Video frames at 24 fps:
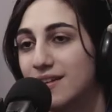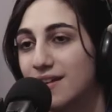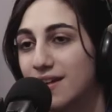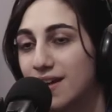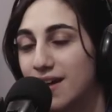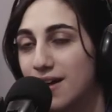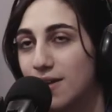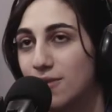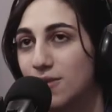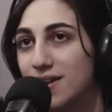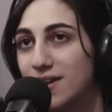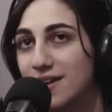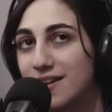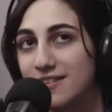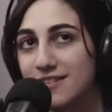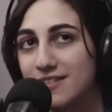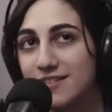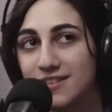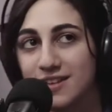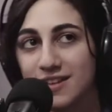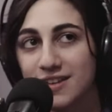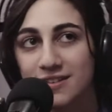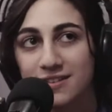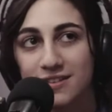I would
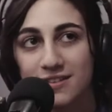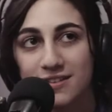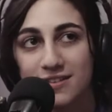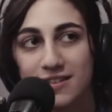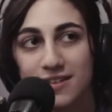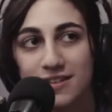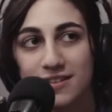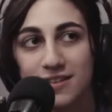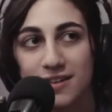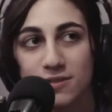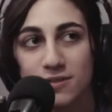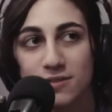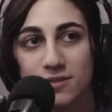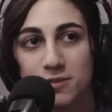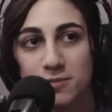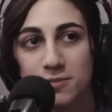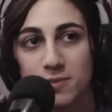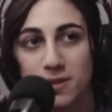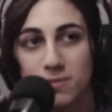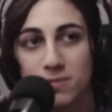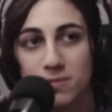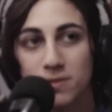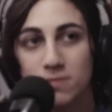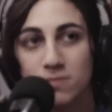hesitate to say that was
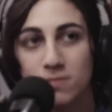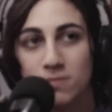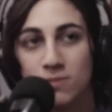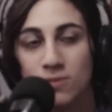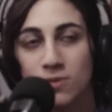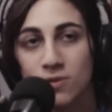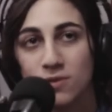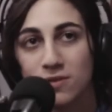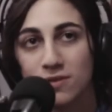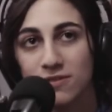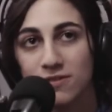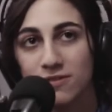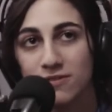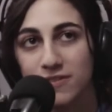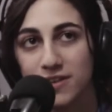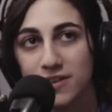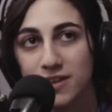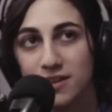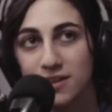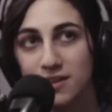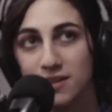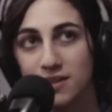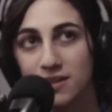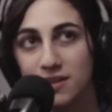maybe more
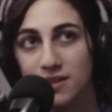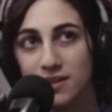fun.